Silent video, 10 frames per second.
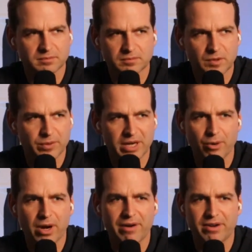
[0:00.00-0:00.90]
one day we
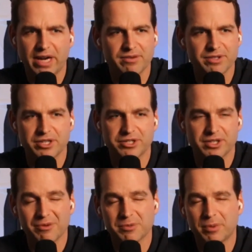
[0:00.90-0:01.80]
were having a conversation.
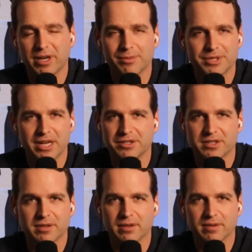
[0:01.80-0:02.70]
I was pretty upset
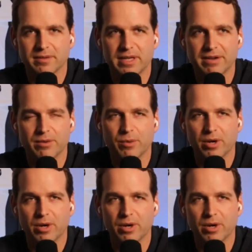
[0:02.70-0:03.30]
just given what he